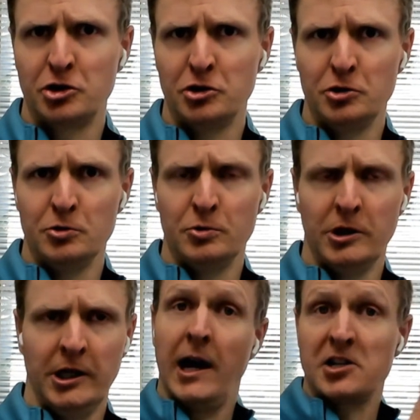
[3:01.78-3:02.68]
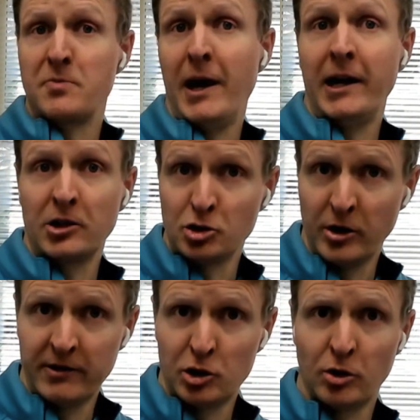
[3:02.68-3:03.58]
to
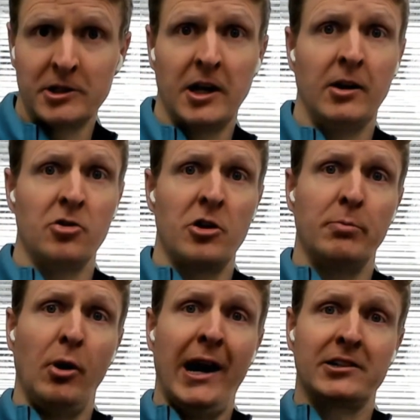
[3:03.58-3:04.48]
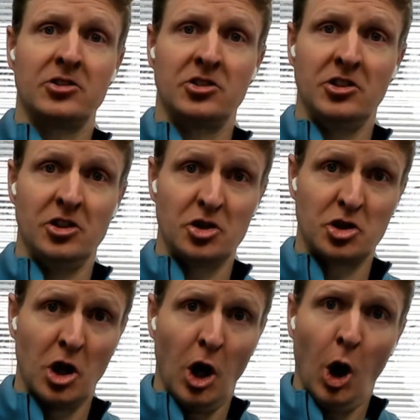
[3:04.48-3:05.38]
cosmetic-driven dermatology
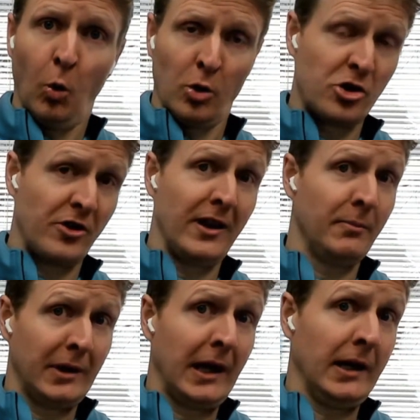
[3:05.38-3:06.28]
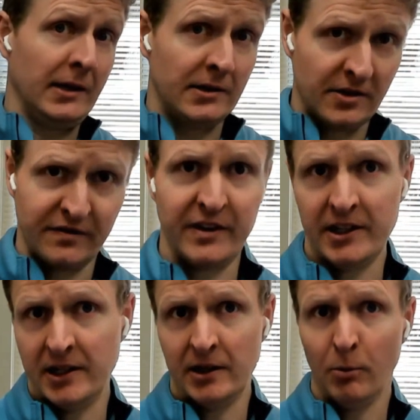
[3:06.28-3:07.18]
practices, which then began to
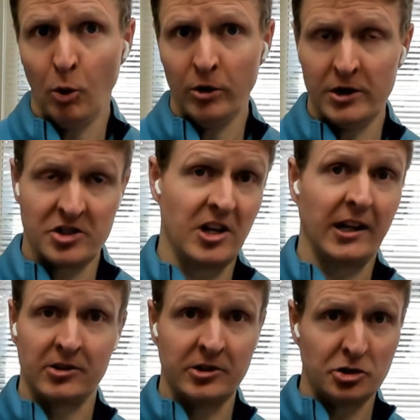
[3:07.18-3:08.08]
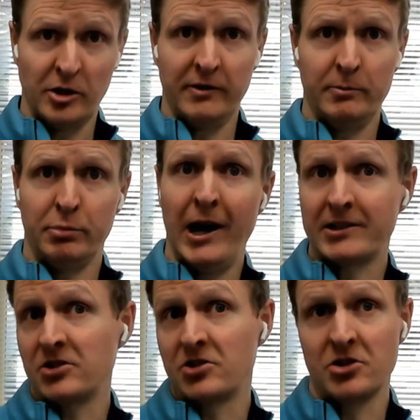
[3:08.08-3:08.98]
feed into more aesthetically driven
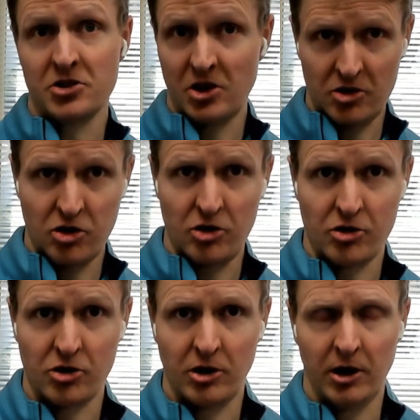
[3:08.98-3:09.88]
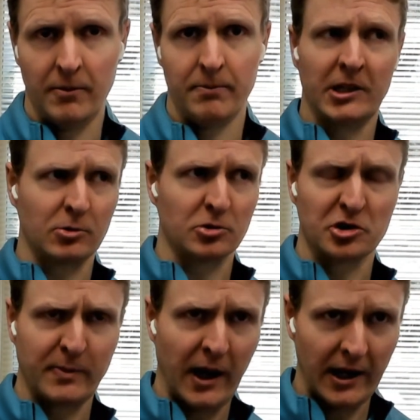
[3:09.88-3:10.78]
practices such as medical
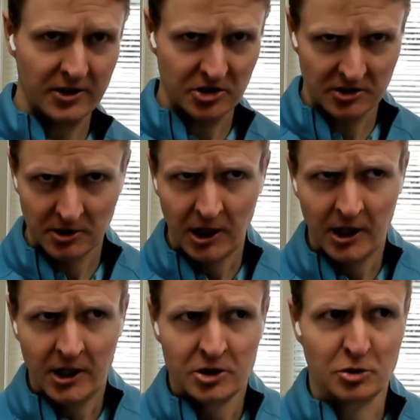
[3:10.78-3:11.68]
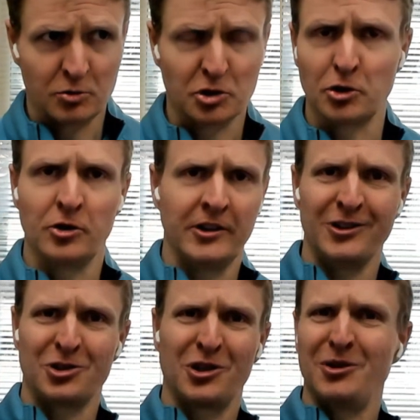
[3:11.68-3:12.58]
spas. And so certainly
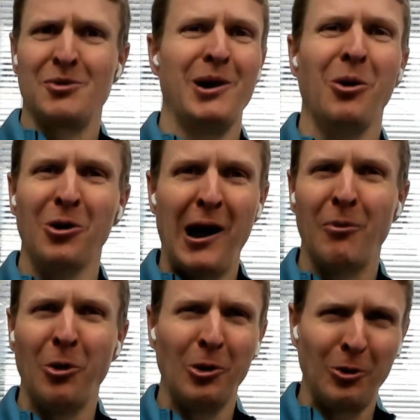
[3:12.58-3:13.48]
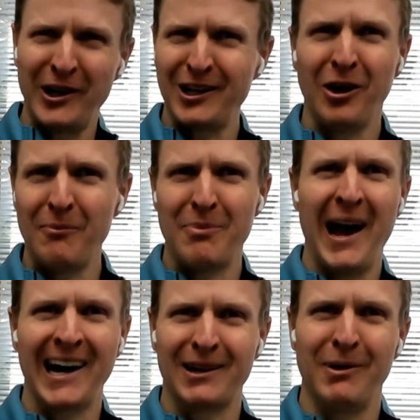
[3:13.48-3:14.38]
it can be a whole lot more we can
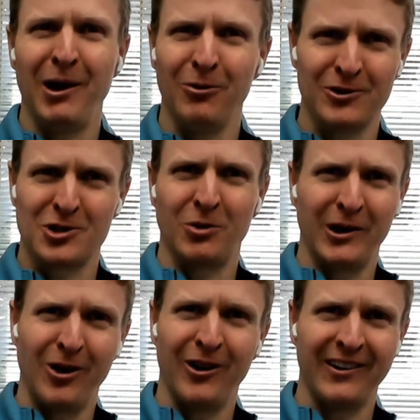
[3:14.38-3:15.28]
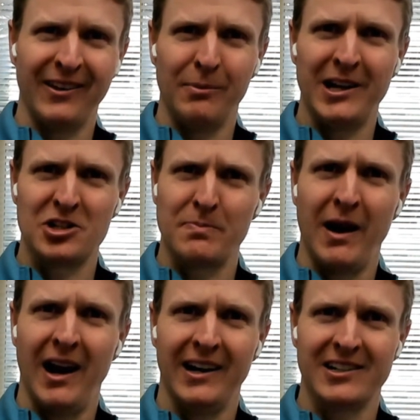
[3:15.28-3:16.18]
unpack about what's going on in the med
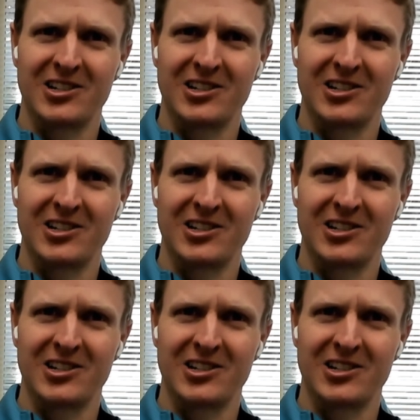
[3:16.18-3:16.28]
spa and